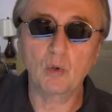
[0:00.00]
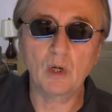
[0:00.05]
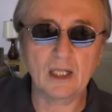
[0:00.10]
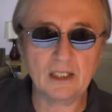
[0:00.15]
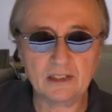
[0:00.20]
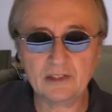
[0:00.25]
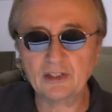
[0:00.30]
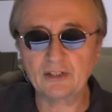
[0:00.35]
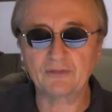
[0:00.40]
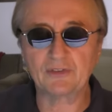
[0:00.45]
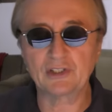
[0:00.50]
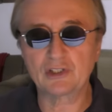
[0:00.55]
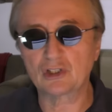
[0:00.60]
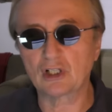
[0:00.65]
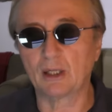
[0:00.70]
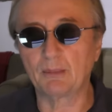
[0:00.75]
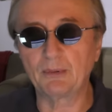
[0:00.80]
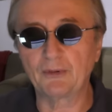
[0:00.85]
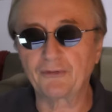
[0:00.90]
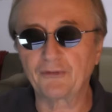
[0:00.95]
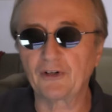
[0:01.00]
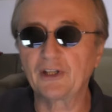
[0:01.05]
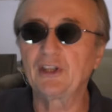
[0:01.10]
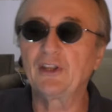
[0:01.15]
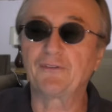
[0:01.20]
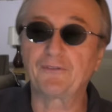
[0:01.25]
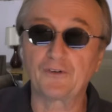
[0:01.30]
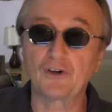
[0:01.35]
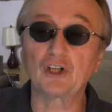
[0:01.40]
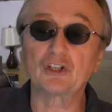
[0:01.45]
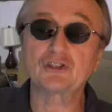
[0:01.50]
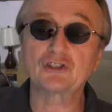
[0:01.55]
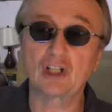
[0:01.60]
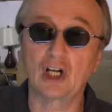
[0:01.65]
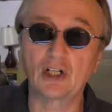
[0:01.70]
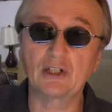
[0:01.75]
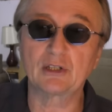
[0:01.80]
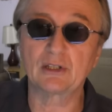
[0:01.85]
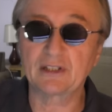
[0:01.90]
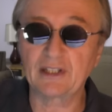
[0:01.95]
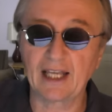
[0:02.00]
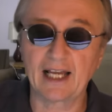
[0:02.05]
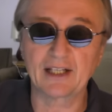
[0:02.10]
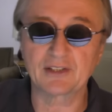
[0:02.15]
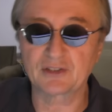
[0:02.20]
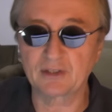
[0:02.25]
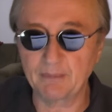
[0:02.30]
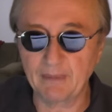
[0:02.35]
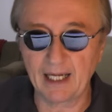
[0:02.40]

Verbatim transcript: relatively trouble-free the first one hundred thousand